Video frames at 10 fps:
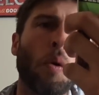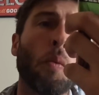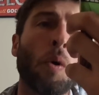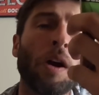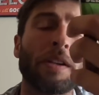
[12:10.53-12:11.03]

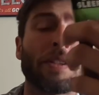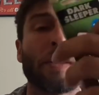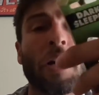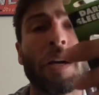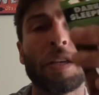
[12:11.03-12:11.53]

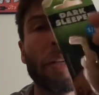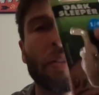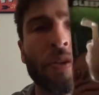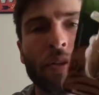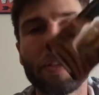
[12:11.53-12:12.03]
Wakasagi.
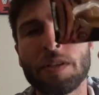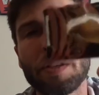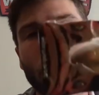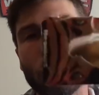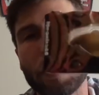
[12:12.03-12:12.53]
So this is
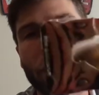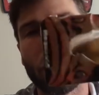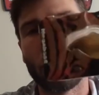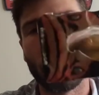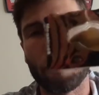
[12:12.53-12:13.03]
the only
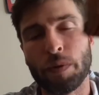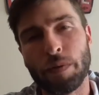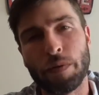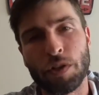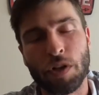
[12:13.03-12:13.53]
color I really
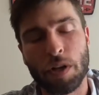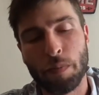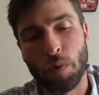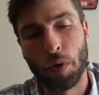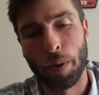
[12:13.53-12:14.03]
fish
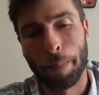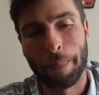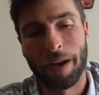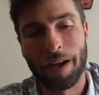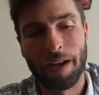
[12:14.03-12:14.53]
anymore.
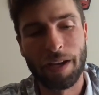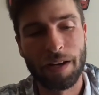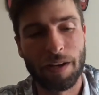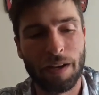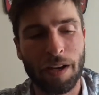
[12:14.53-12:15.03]

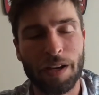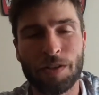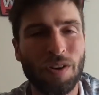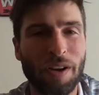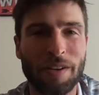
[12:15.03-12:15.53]
I
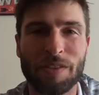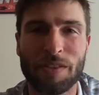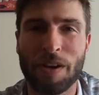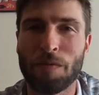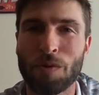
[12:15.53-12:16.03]
tried
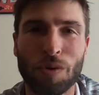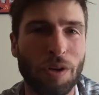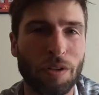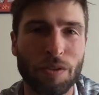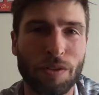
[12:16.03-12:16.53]
several
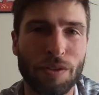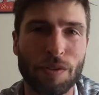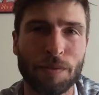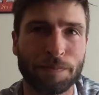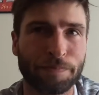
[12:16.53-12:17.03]

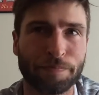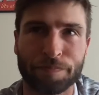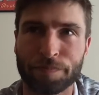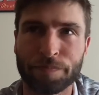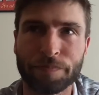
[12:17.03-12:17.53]
colors
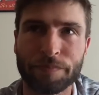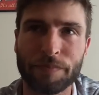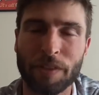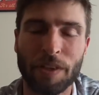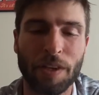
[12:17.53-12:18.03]

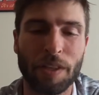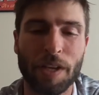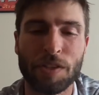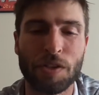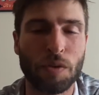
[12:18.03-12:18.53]

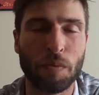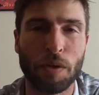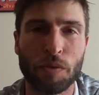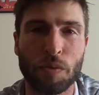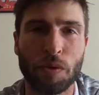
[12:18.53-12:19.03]
last year when
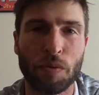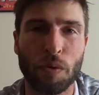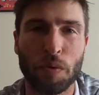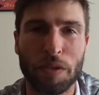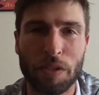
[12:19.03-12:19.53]
I was really
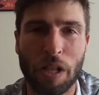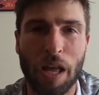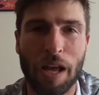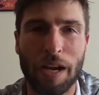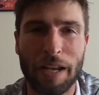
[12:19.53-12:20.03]
throwing these a
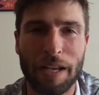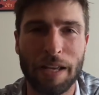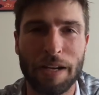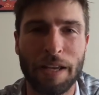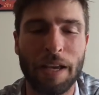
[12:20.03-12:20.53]
lot,
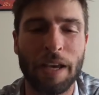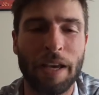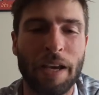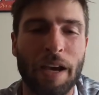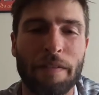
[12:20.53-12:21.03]
and
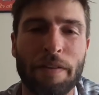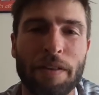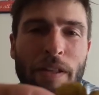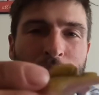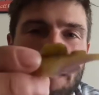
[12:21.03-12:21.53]
I
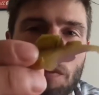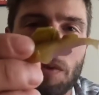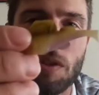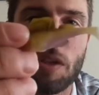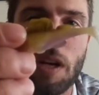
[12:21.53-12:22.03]
found that this
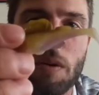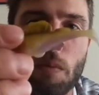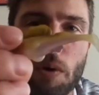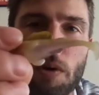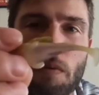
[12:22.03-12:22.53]
one just kind of
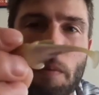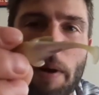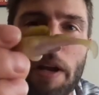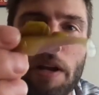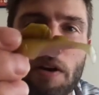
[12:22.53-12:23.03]
worked for
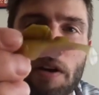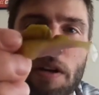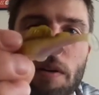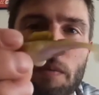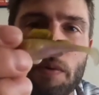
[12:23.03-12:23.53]
my
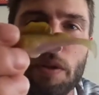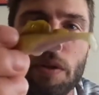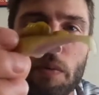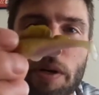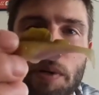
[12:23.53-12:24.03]
area
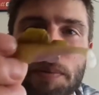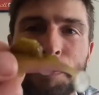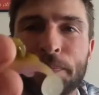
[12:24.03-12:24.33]
really well.